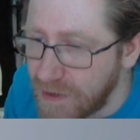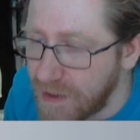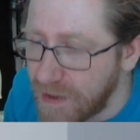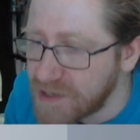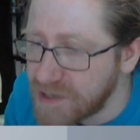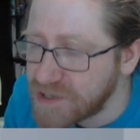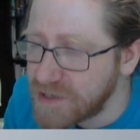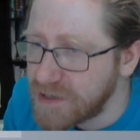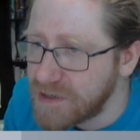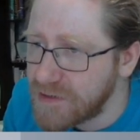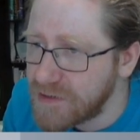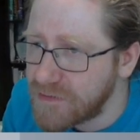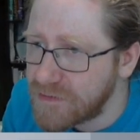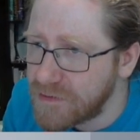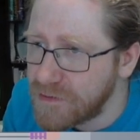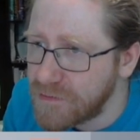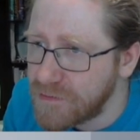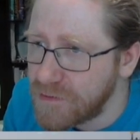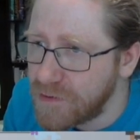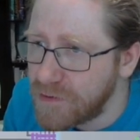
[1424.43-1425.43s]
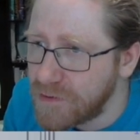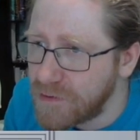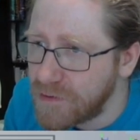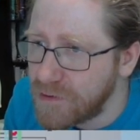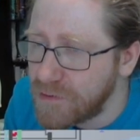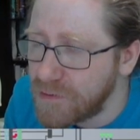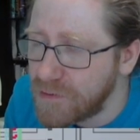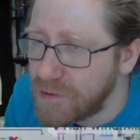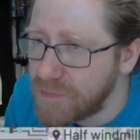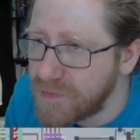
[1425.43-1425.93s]
Actually, let's
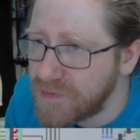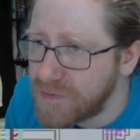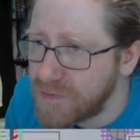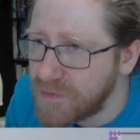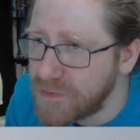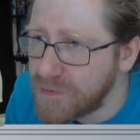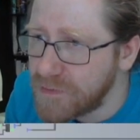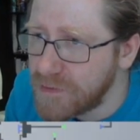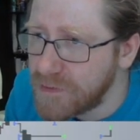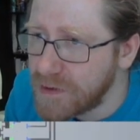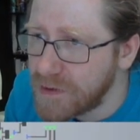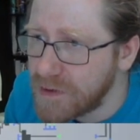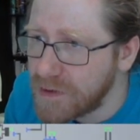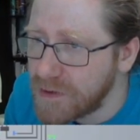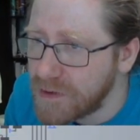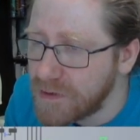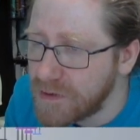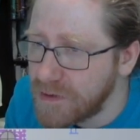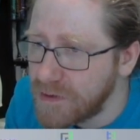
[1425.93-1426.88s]
go up to